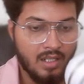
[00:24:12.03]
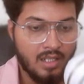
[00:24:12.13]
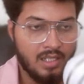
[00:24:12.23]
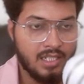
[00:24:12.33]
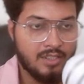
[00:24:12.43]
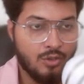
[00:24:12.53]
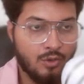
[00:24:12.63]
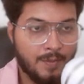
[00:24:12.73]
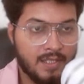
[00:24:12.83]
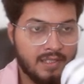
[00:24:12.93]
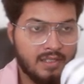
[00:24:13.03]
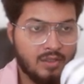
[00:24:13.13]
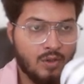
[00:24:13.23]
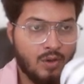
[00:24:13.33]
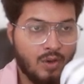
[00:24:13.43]
let's open
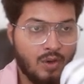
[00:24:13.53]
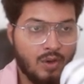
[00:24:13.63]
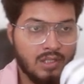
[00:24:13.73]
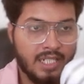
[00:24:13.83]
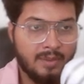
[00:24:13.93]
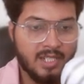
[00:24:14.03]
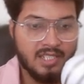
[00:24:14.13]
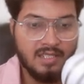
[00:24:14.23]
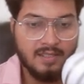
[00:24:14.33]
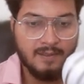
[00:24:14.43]
all the images